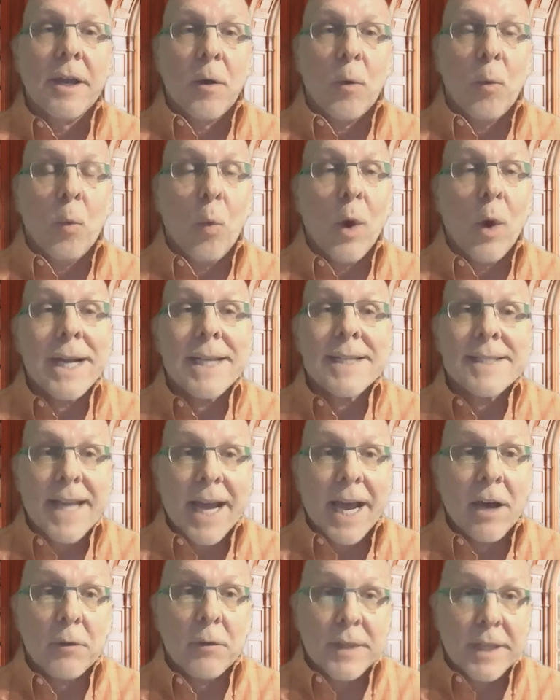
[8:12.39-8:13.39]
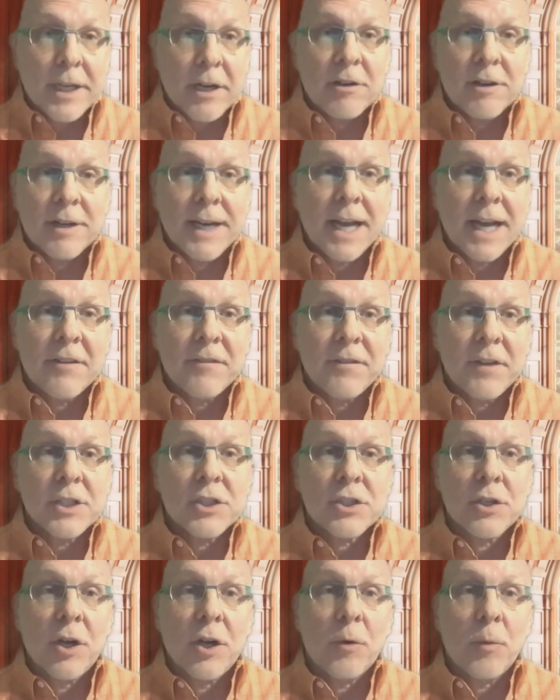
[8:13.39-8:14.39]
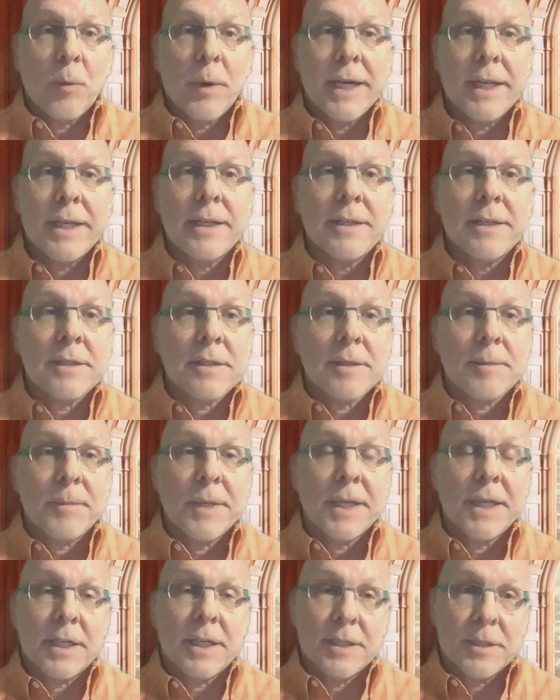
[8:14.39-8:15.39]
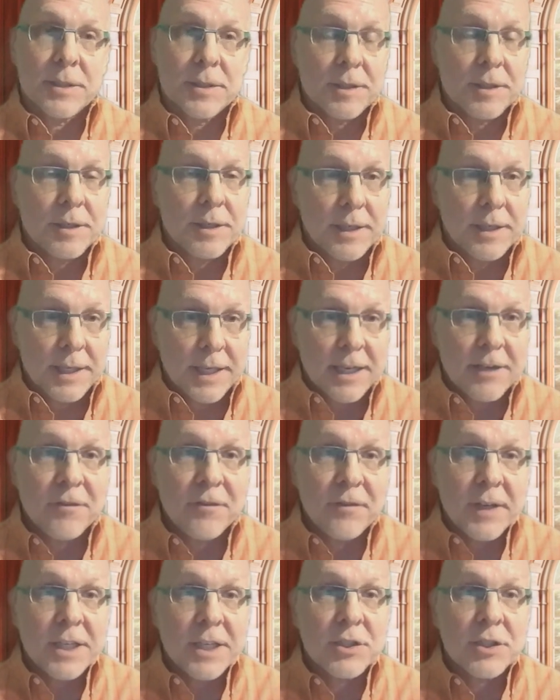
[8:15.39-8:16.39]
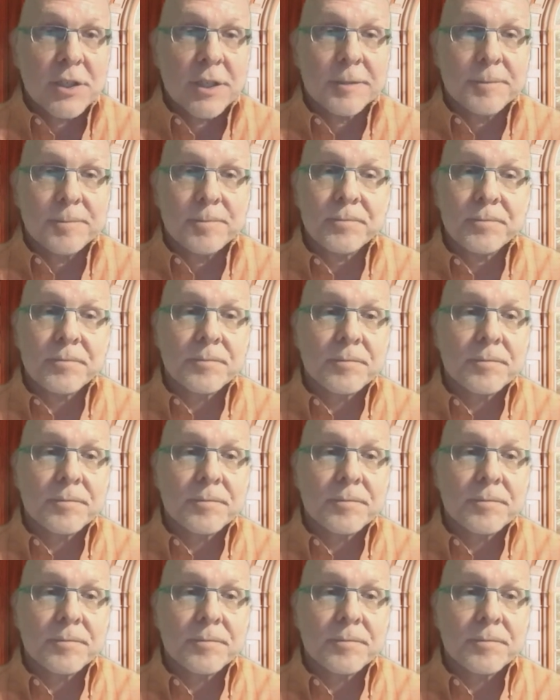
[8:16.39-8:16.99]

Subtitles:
what is out there in nonfiction already, because in fiction,